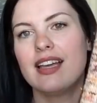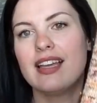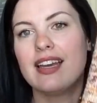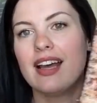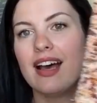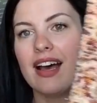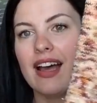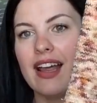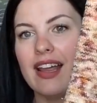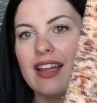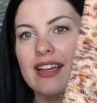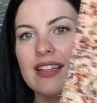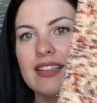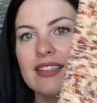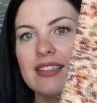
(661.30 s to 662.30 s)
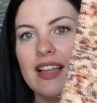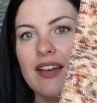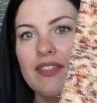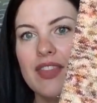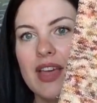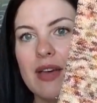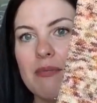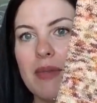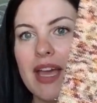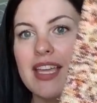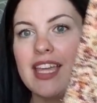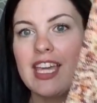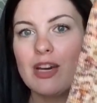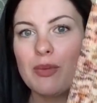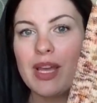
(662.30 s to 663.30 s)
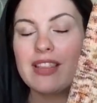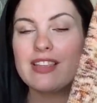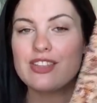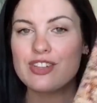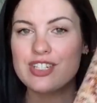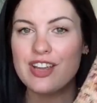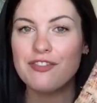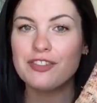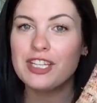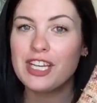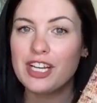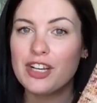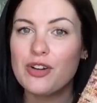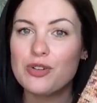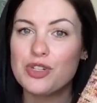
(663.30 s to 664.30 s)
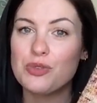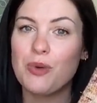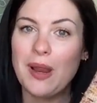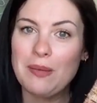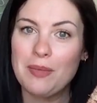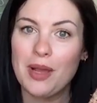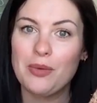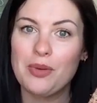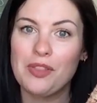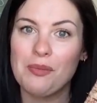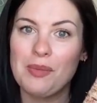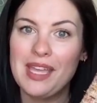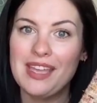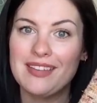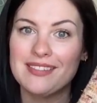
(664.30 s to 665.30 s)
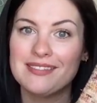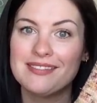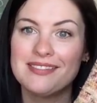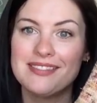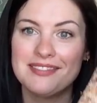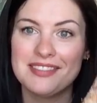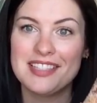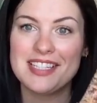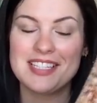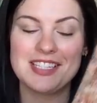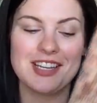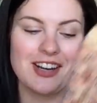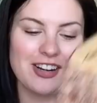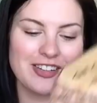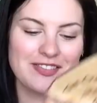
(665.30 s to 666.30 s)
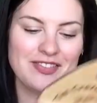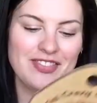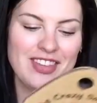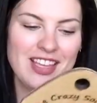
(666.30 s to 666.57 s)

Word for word: And I love them. I can't wait. These are definitely going to go to Rhinebeck with me this year.